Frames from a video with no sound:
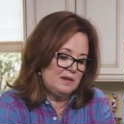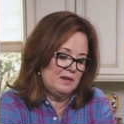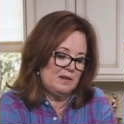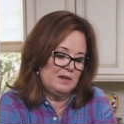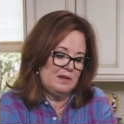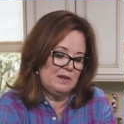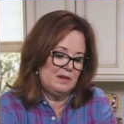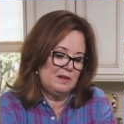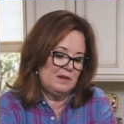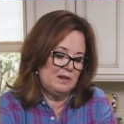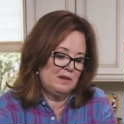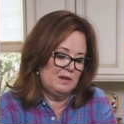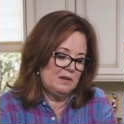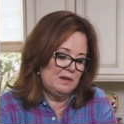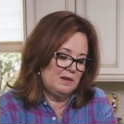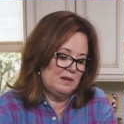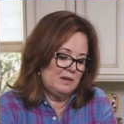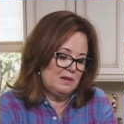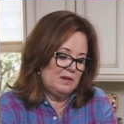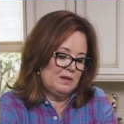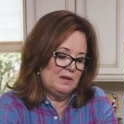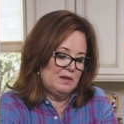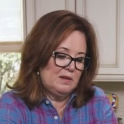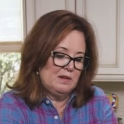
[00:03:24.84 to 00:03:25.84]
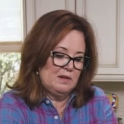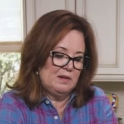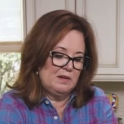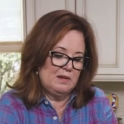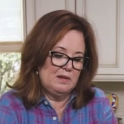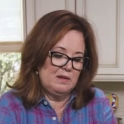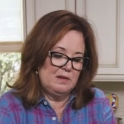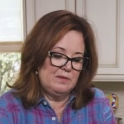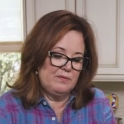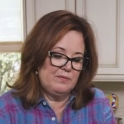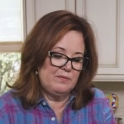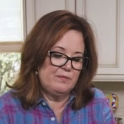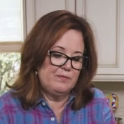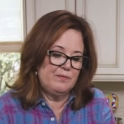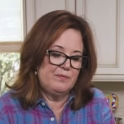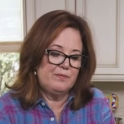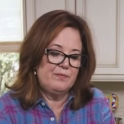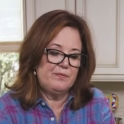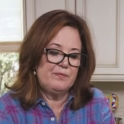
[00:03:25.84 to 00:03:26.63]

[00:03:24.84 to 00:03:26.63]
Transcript: Nothing is said.